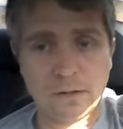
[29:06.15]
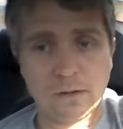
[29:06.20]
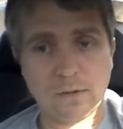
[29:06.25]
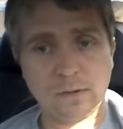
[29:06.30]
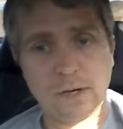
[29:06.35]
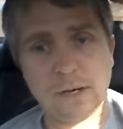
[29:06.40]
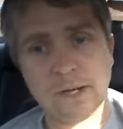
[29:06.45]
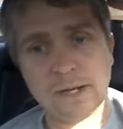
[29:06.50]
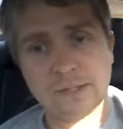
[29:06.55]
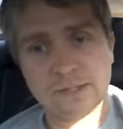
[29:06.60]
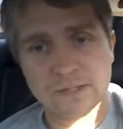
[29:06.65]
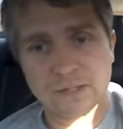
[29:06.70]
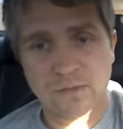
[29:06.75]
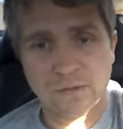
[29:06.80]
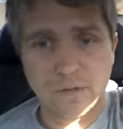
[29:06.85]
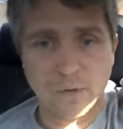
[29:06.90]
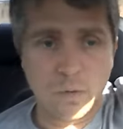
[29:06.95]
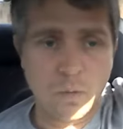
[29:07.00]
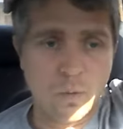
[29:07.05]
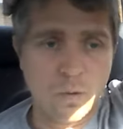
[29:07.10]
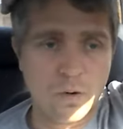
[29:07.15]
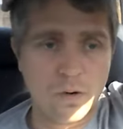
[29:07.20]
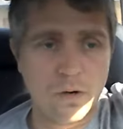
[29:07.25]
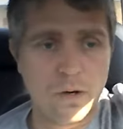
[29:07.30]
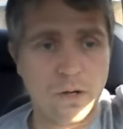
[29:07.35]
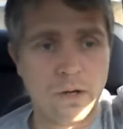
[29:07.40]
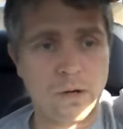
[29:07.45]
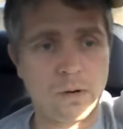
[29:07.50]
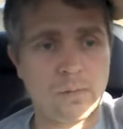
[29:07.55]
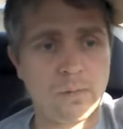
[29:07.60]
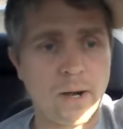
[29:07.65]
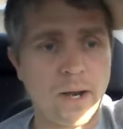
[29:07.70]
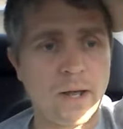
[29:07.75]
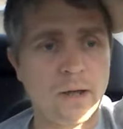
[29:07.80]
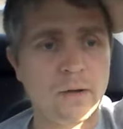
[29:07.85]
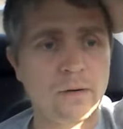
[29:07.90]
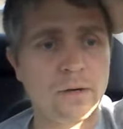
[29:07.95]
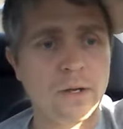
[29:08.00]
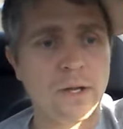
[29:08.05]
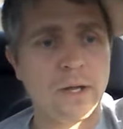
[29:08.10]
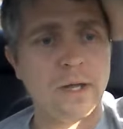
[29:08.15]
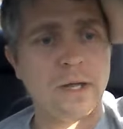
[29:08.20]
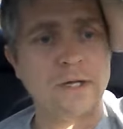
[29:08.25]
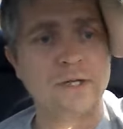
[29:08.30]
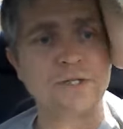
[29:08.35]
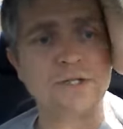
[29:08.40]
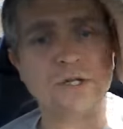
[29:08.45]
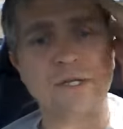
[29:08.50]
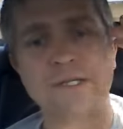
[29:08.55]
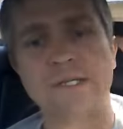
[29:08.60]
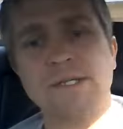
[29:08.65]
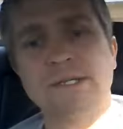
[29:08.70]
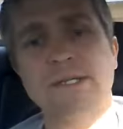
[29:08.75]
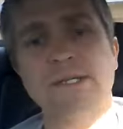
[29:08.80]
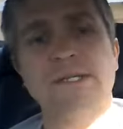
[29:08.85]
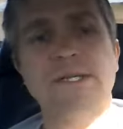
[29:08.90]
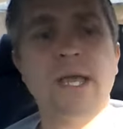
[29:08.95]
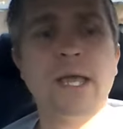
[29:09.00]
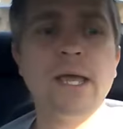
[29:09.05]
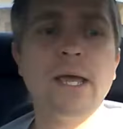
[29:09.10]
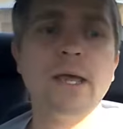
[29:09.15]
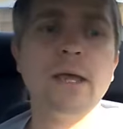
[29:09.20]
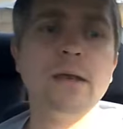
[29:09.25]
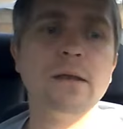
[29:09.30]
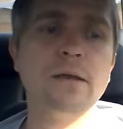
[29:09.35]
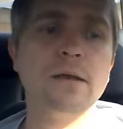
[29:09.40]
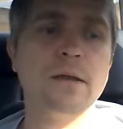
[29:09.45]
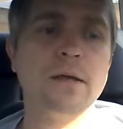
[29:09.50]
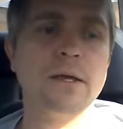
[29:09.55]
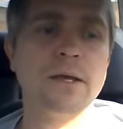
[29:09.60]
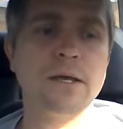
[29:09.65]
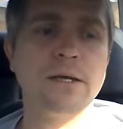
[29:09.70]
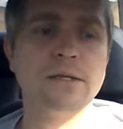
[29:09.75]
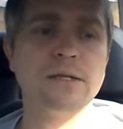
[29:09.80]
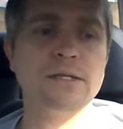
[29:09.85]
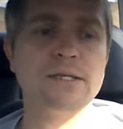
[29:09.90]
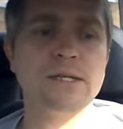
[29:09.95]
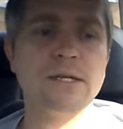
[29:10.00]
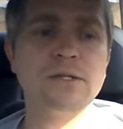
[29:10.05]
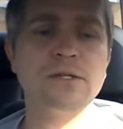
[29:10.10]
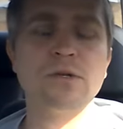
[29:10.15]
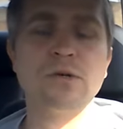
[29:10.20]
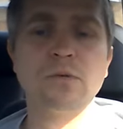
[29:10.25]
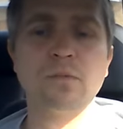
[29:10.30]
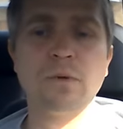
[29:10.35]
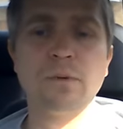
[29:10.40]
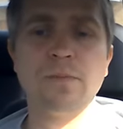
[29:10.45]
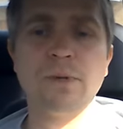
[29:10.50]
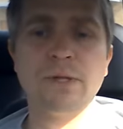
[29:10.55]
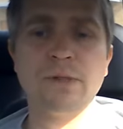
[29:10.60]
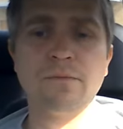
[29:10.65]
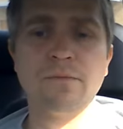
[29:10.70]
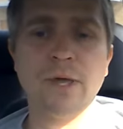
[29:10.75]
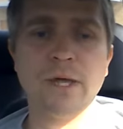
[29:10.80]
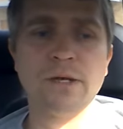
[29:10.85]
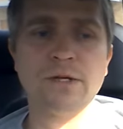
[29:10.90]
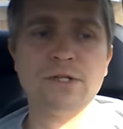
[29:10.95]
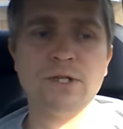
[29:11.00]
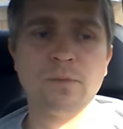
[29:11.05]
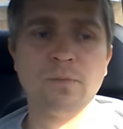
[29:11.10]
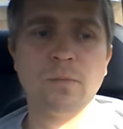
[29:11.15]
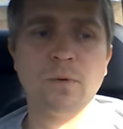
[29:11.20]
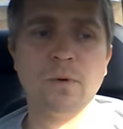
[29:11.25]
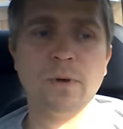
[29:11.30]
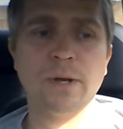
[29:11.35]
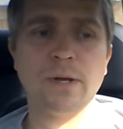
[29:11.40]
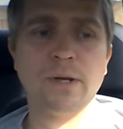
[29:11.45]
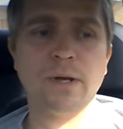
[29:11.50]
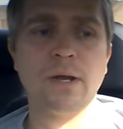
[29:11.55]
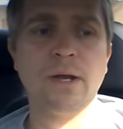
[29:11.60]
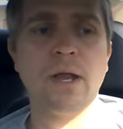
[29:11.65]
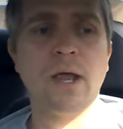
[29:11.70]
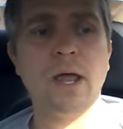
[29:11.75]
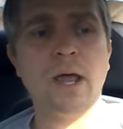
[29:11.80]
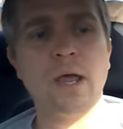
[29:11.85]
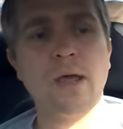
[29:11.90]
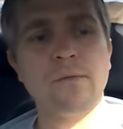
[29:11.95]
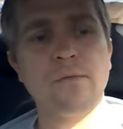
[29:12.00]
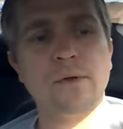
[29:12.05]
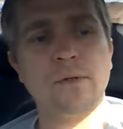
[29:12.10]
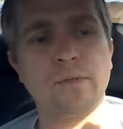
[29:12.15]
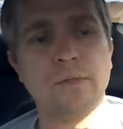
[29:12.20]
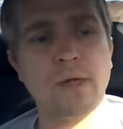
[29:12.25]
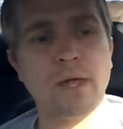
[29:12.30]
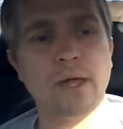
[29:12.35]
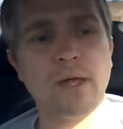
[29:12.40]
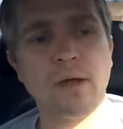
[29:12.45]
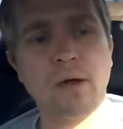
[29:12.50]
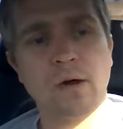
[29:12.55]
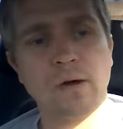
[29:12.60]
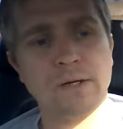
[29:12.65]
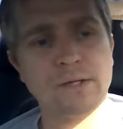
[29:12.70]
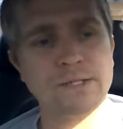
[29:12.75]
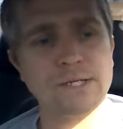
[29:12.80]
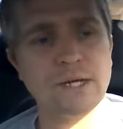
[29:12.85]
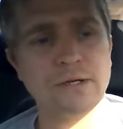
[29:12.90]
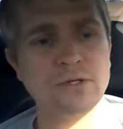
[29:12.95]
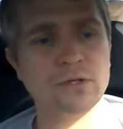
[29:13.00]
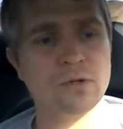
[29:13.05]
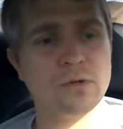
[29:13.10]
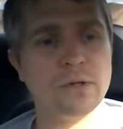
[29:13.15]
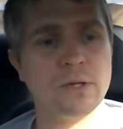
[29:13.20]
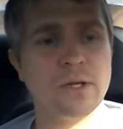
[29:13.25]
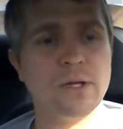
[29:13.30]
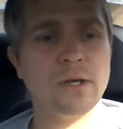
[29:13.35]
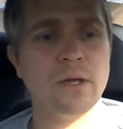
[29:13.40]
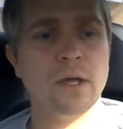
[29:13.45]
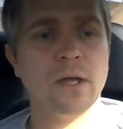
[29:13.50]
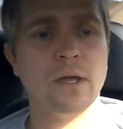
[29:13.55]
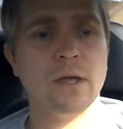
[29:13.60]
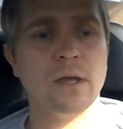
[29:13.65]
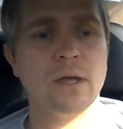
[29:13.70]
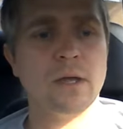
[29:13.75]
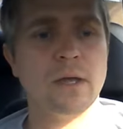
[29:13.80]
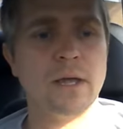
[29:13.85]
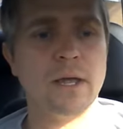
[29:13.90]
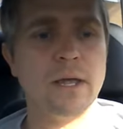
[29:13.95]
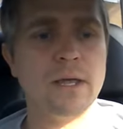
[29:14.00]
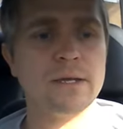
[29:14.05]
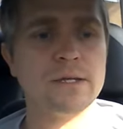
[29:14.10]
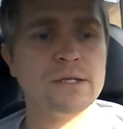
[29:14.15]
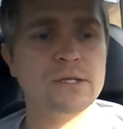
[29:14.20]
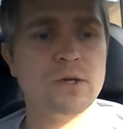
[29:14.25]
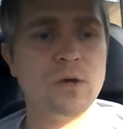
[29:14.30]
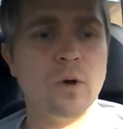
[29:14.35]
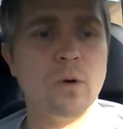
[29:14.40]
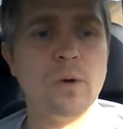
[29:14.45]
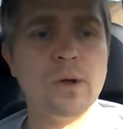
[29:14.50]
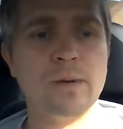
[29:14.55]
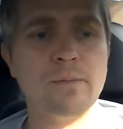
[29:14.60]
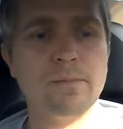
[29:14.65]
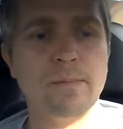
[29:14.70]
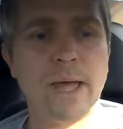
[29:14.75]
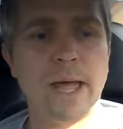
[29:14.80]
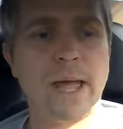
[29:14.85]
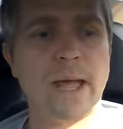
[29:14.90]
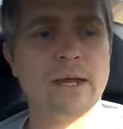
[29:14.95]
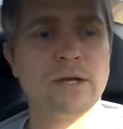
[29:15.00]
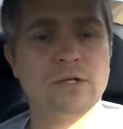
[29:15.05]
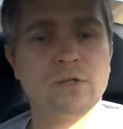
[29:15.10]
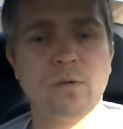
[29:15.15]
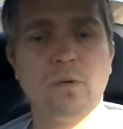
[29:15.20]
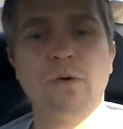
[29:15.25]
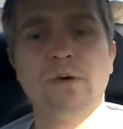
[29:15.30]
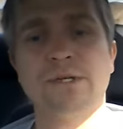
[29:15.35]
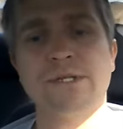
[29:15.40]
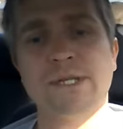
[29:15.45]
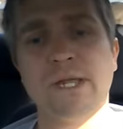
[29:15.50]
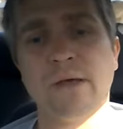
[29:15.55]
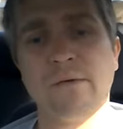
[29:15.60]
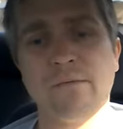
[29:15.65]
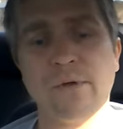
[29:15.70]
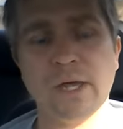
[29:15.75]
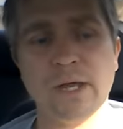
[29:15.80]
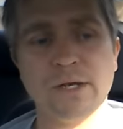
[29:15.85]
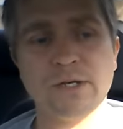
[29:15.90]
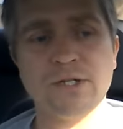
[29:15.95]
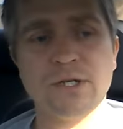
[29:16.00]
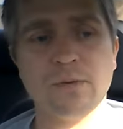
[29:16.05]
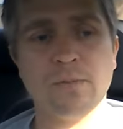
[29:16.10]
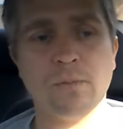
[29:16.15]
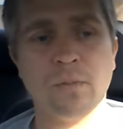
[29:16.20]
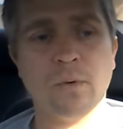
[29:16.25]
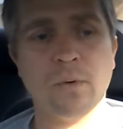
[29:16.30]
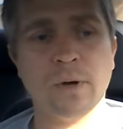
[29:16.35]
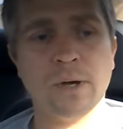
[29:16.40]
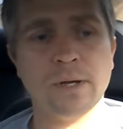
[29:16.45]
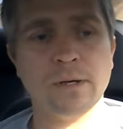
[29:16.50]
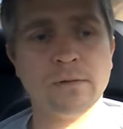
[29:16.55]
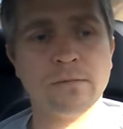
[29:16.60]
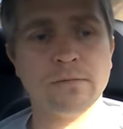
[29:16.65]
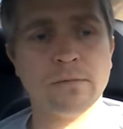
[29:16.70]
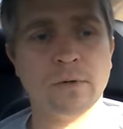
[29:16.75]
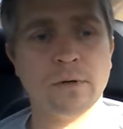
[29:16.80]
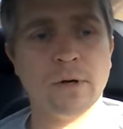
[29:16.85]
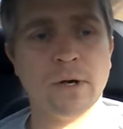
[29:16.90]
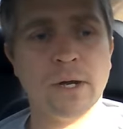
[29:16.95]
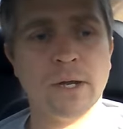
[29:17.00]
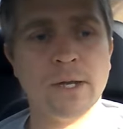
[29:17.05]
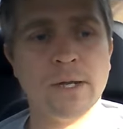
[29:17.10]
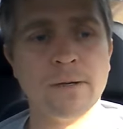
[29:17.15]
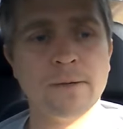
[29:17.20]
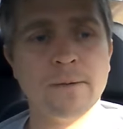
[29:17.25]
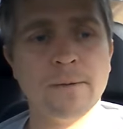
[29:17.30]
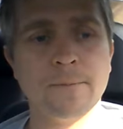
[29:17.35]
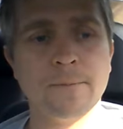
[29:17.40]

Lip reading: All right, so the aura around Jesus's head in the center would be the vanishing point, and everything architecturally is going back towards that vanishing point. All right.